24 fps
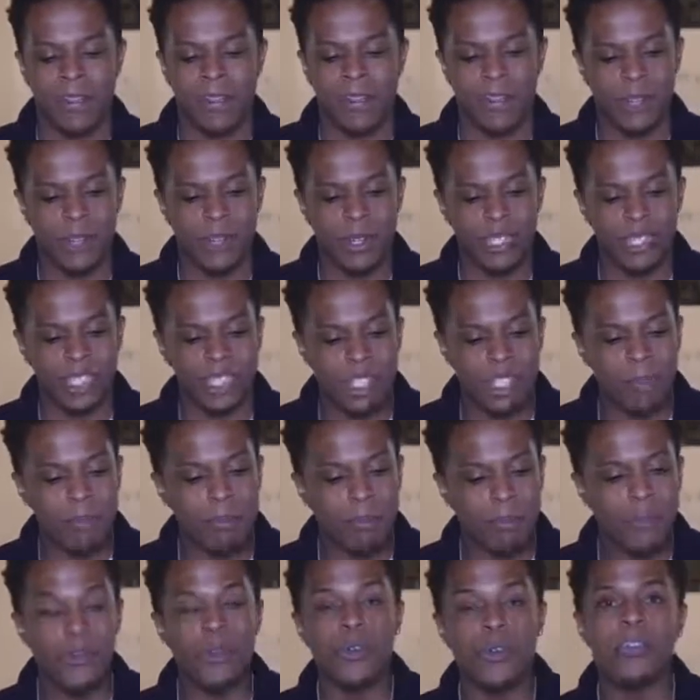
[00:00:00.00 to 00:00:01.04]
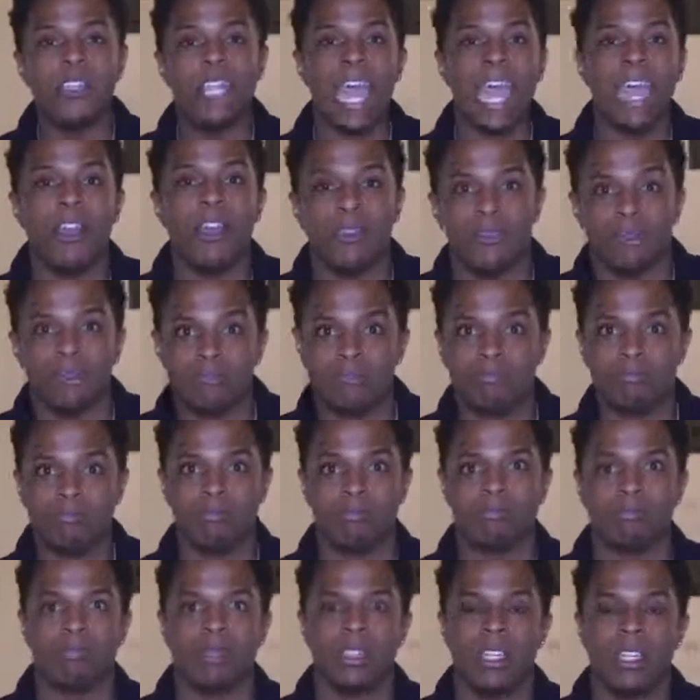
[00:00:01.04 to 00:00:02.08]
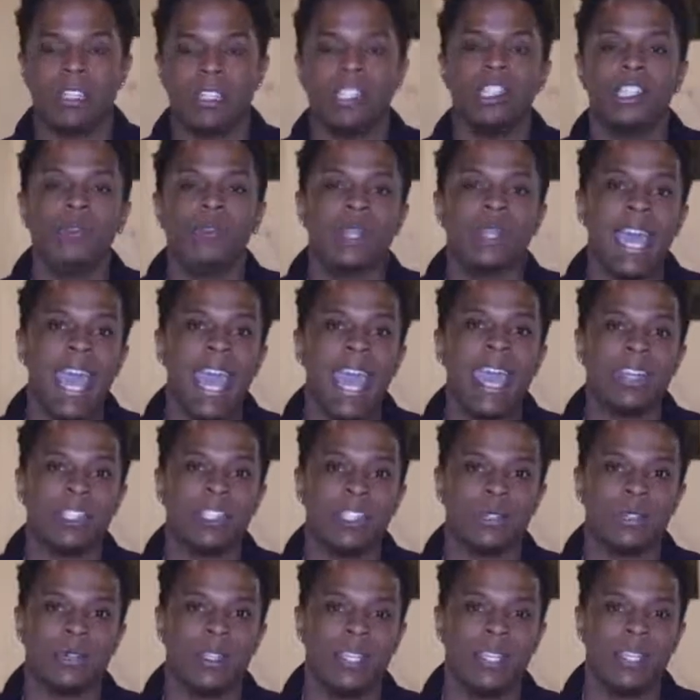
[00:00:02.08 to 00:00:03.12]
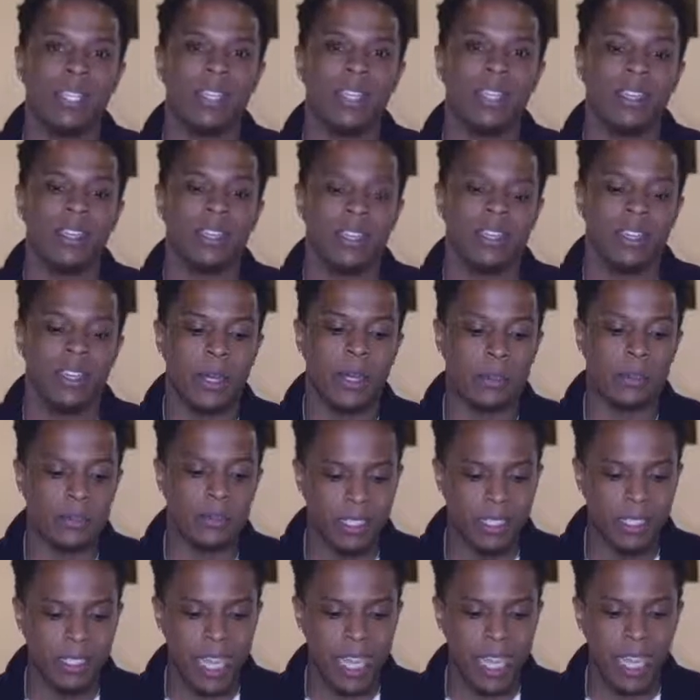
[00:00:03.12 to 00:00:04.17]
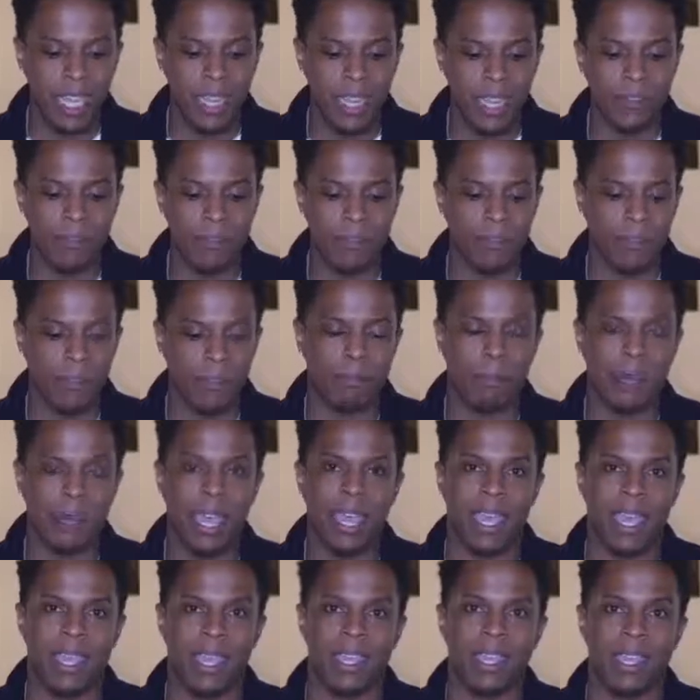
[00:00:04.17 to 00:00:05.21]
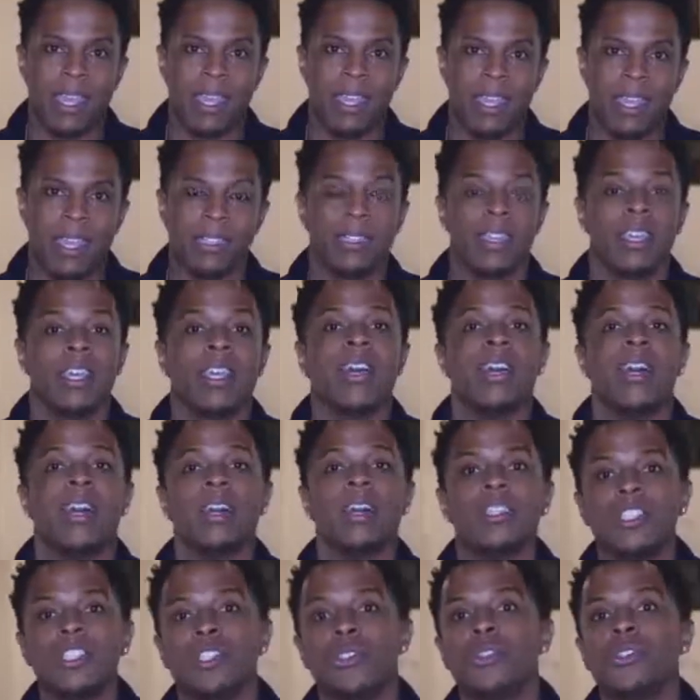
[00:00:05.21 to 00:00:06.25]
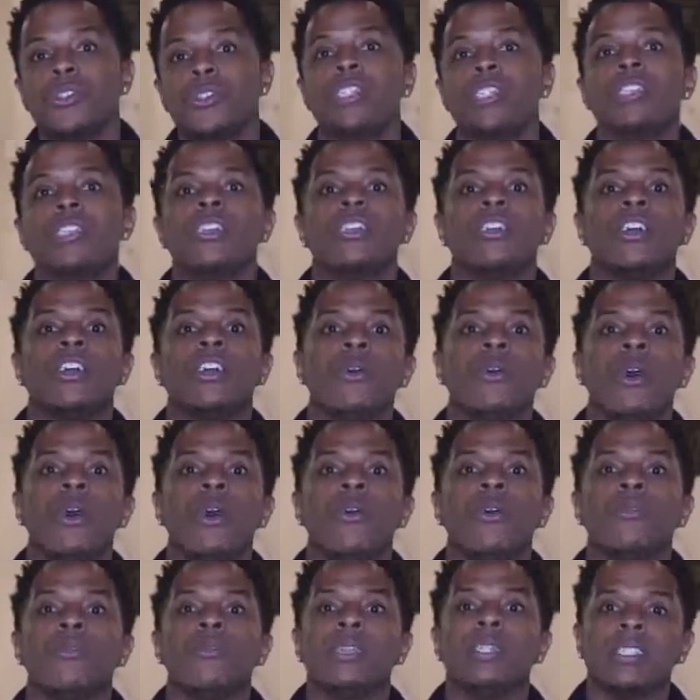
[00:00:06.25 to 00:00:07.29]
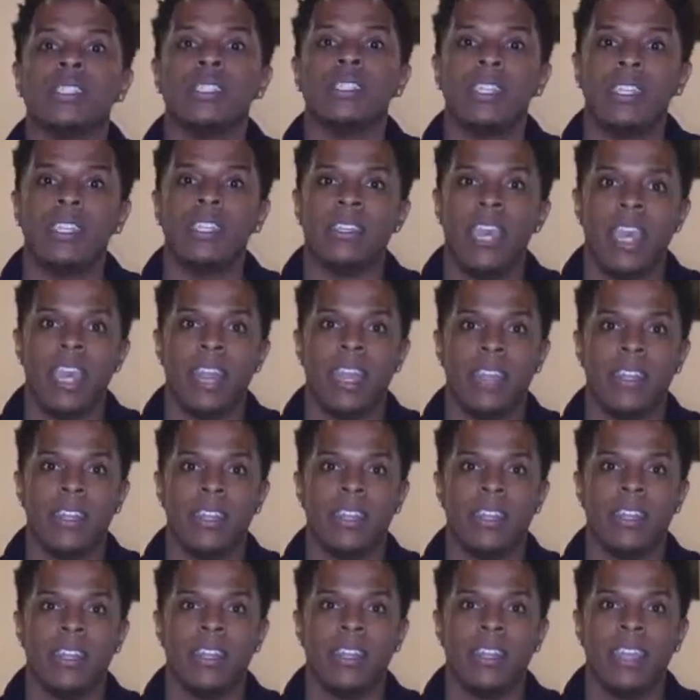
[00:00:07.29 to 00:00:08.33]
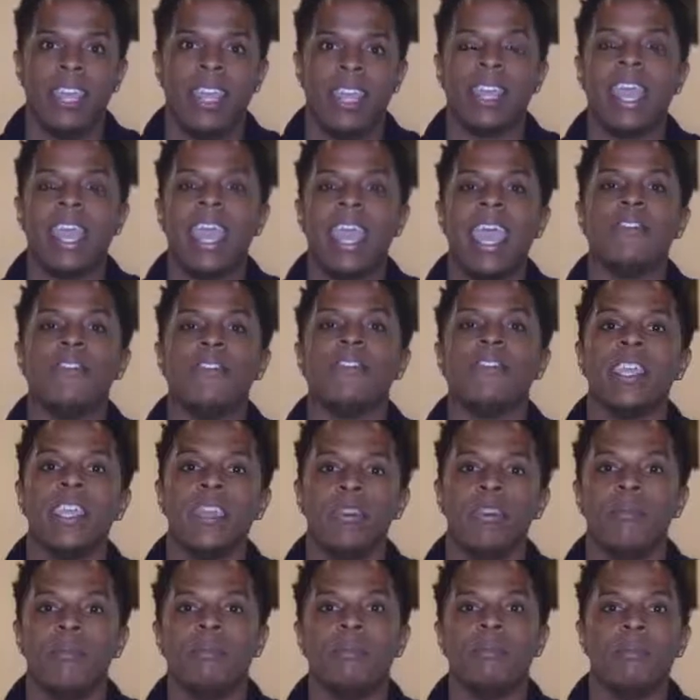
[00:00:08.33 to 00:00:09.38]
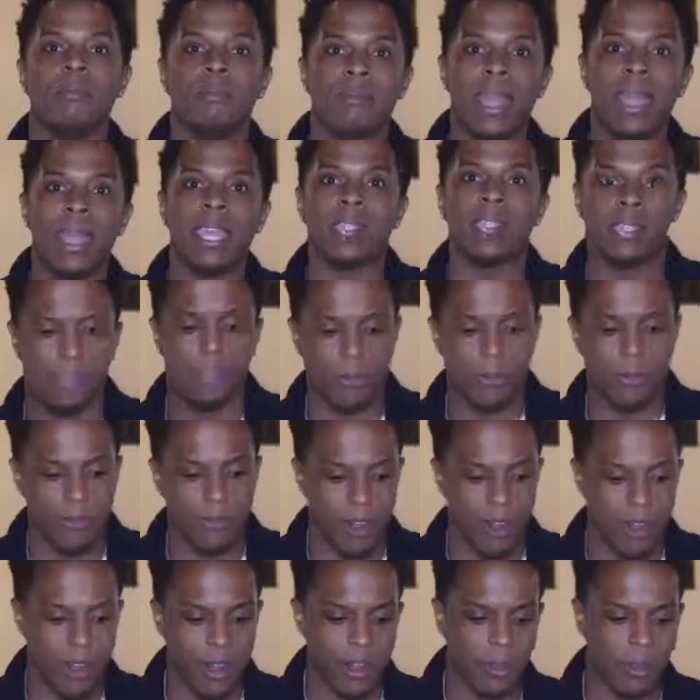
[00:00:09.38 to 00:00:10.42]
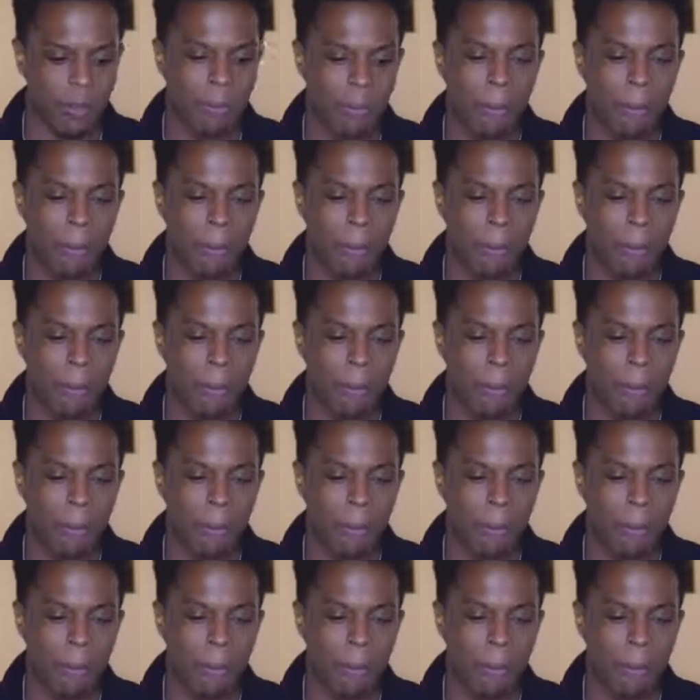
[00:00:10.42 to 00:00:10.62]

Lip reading: When she moved out, she would actually abstain from pancakes until she could go home and see Dad and have him make some for her.